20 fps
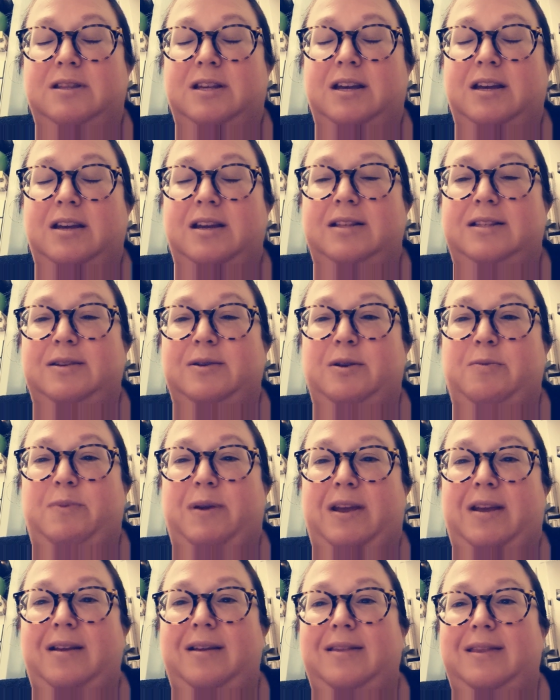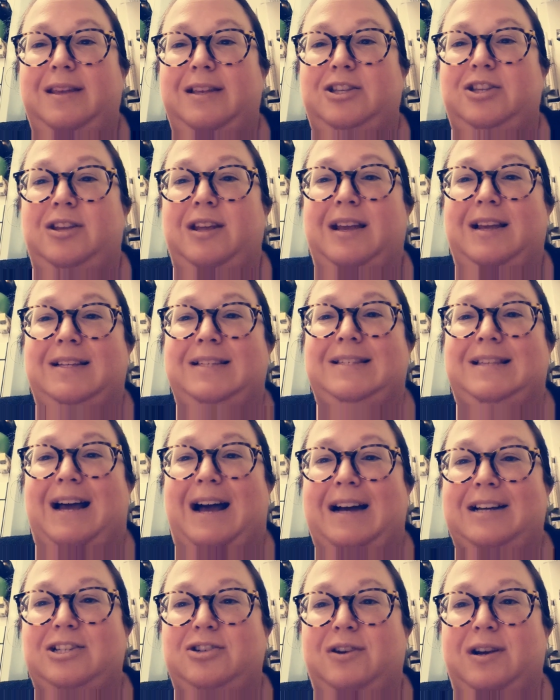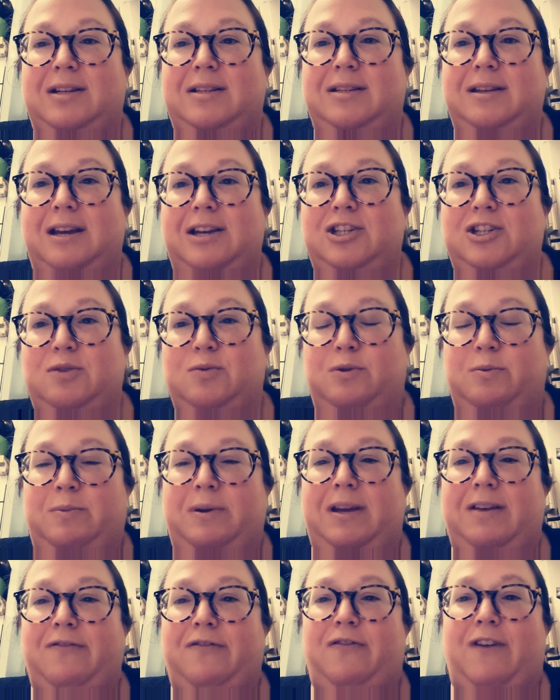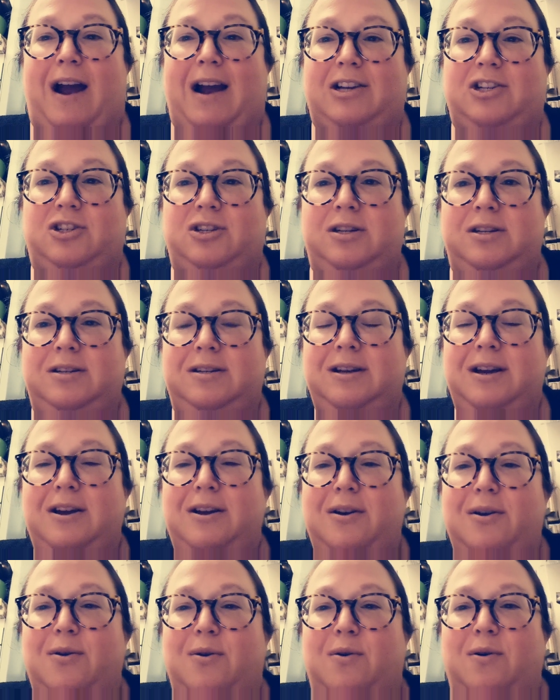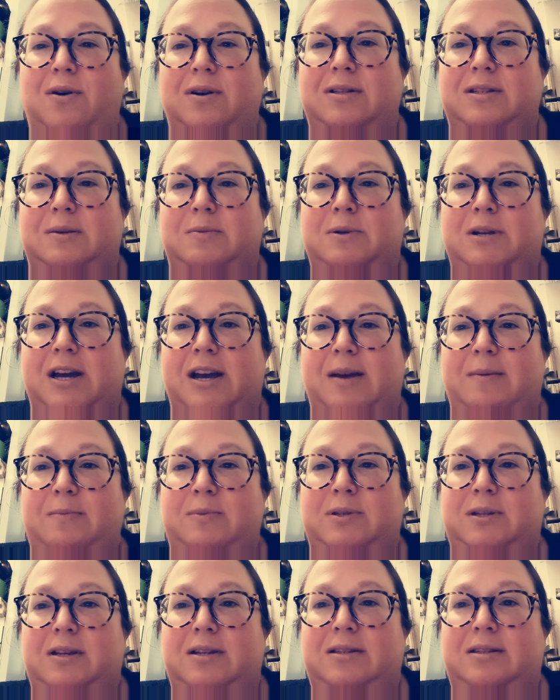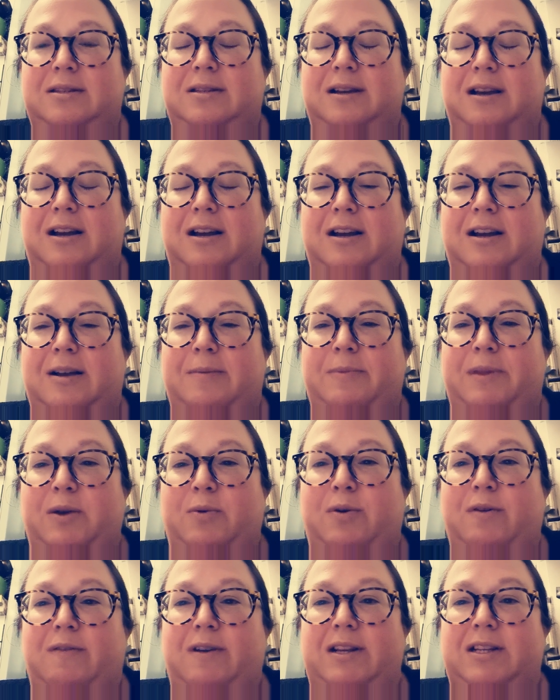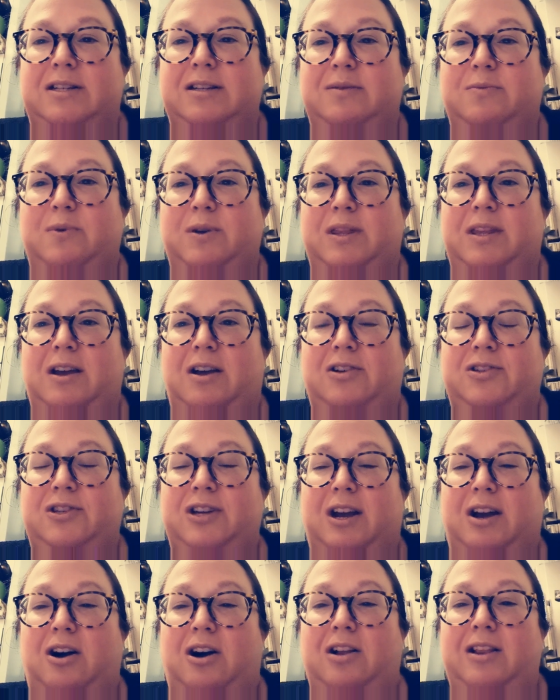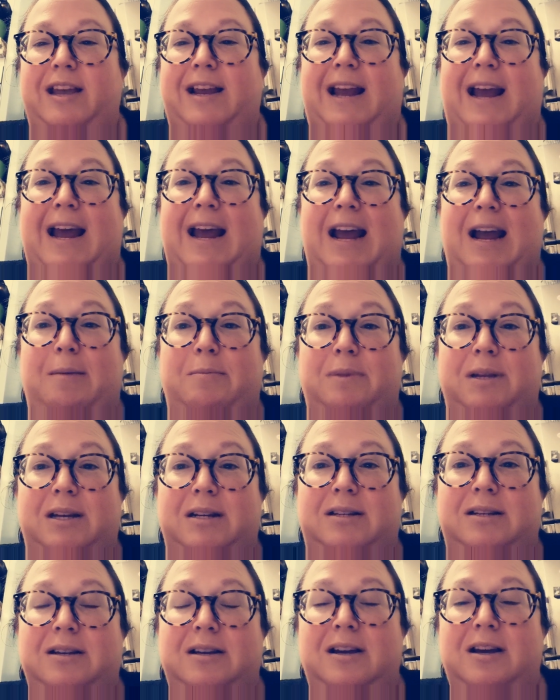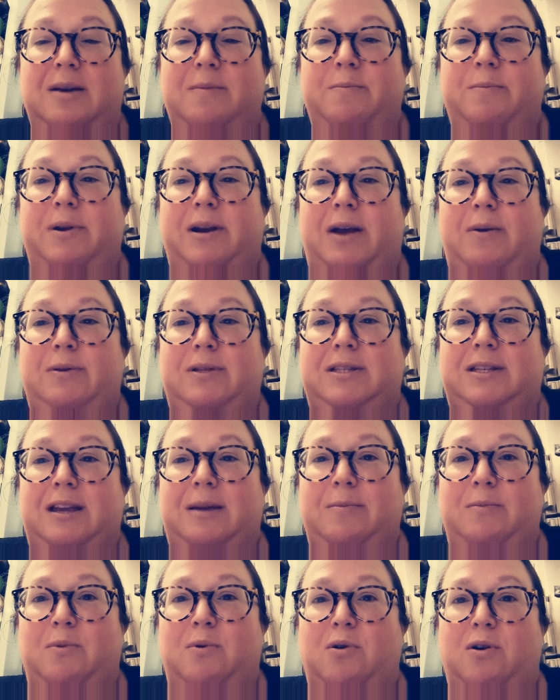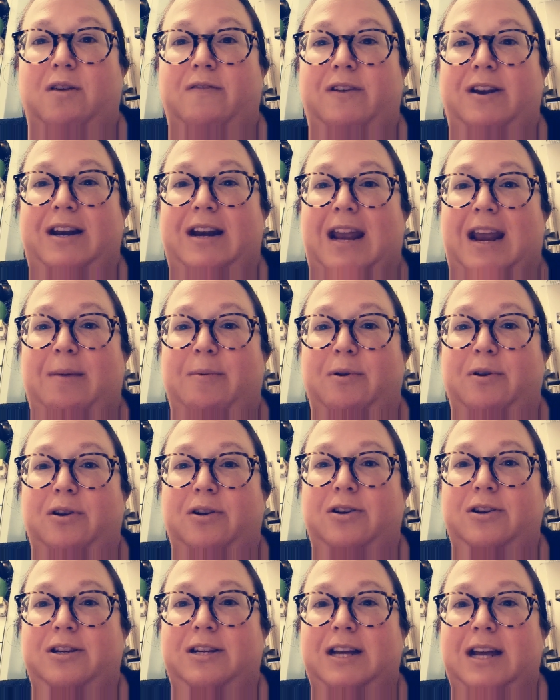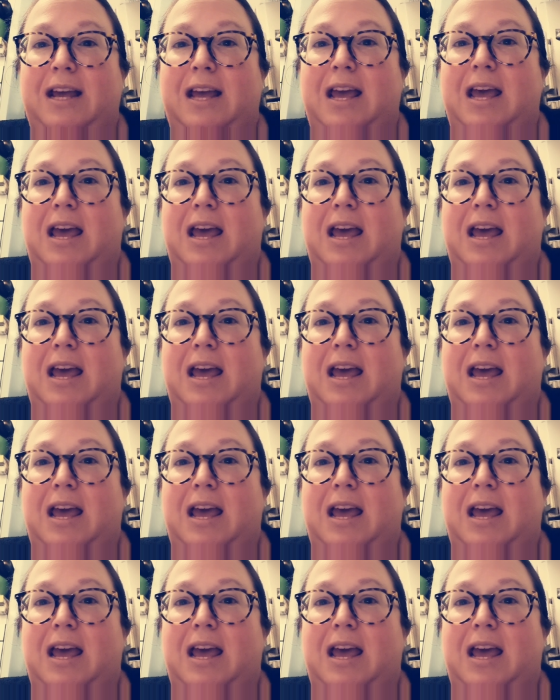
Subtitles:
It'd be, the exact translation would be a fraction, or sometimes it's the equivalent to what they also call like a hamlet, but I would say more of a neighborhood.